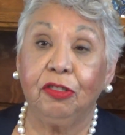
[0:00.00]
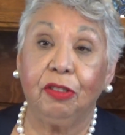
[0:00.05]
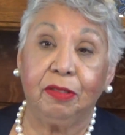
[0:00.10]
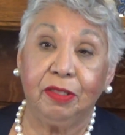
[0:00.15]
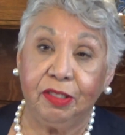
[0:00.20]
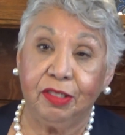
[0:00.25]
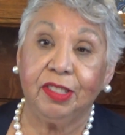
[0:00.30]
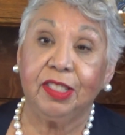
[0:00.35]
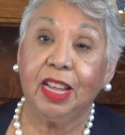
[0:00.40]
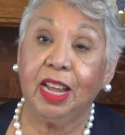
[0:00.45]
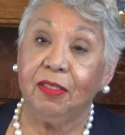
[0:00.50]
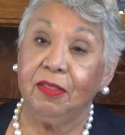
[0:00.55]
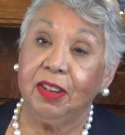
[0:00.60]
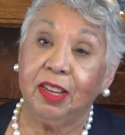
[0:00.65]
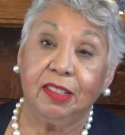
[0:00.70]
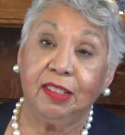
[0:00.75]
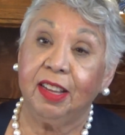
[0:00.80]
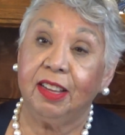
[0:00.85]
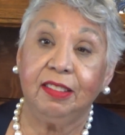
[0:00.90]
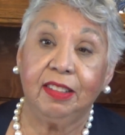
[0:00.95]
So it was just out of
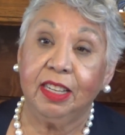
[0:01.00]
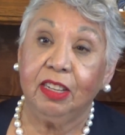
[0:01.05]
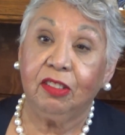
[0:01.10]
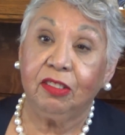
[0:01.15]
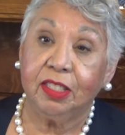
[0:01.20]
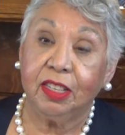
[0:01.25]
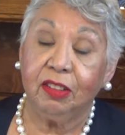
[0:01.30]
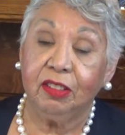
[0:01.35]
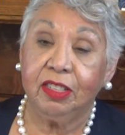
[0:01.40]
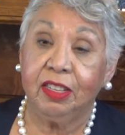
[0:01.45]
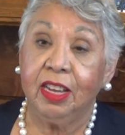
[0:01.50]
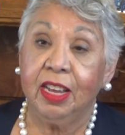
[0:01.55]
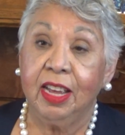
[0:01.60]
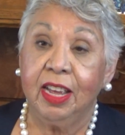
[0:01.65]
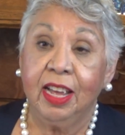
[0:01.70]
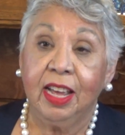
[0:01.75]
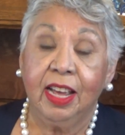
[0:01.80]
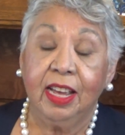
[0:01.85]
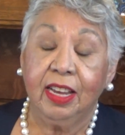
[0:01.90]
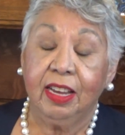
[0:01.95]
necessity because I
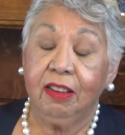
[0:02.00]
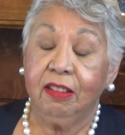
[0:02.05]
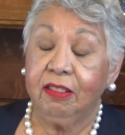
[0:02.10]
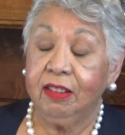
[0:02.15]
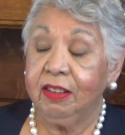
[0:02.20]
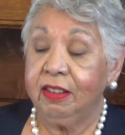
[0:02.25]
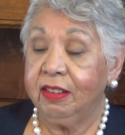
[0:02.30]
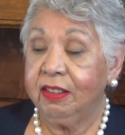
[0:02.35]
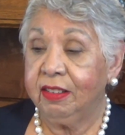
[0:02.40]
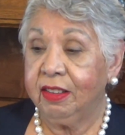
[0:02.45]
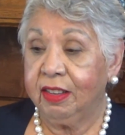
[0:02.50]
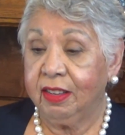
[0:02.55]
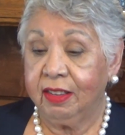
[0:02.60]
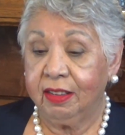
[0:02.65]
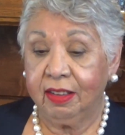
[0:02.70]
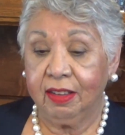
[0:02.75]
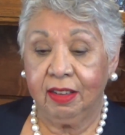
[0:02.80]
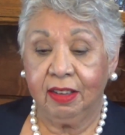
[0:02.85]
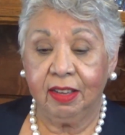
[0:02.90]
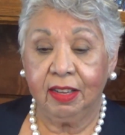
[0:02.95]
couldn't
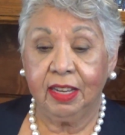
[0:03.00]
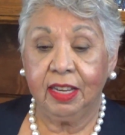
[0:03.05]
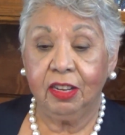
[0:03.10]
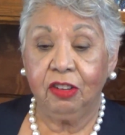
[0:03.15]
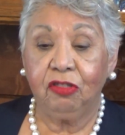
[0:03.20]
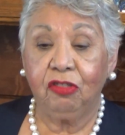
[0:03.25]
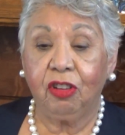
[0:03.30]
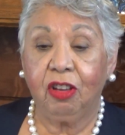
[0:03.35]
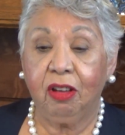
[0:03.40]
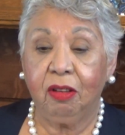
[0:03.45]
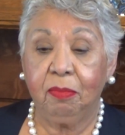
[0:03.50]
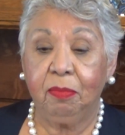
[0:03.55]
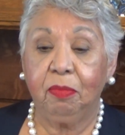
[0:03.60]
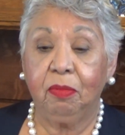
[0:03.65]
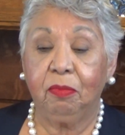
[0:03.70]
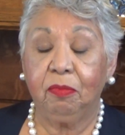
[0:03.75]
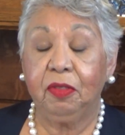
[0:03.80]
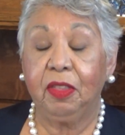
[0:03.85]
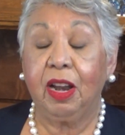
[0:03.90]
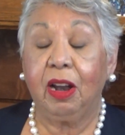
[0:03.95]
get a job
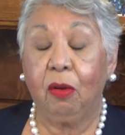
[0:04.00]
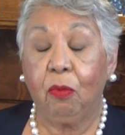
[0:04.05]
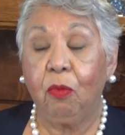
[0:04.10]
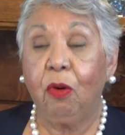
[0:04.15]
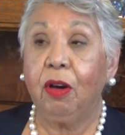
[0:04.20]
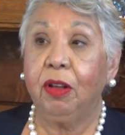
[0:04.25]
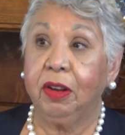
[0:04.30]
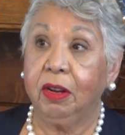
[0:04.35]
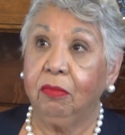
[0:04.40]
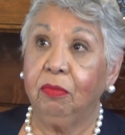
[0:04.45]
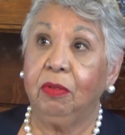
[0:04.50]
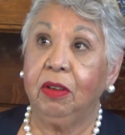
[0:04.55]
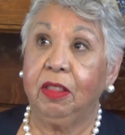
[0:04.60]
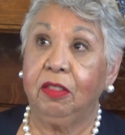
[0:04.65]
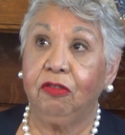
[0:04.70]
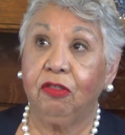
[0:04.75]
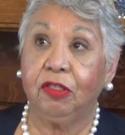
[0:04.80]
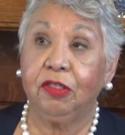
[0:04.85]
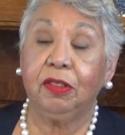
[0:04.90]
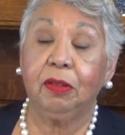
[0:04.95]
that I wanted
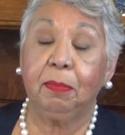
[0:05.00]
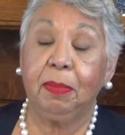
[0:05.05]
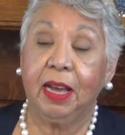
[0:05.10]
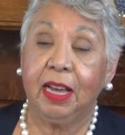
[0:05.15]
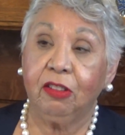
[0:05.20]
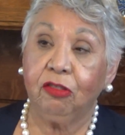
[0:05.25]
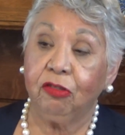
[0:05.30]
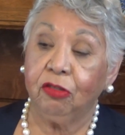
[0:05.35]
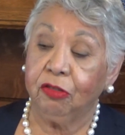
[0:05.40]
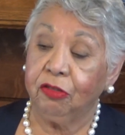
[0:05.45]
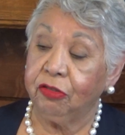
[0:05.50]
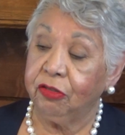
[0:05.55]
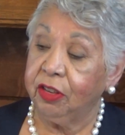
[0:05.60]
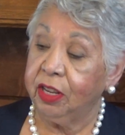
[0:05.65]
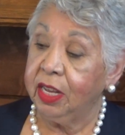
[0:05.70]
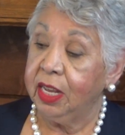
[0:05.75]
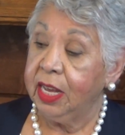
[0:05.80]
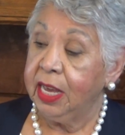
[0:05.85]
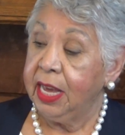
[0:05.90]
with just a bachelor's.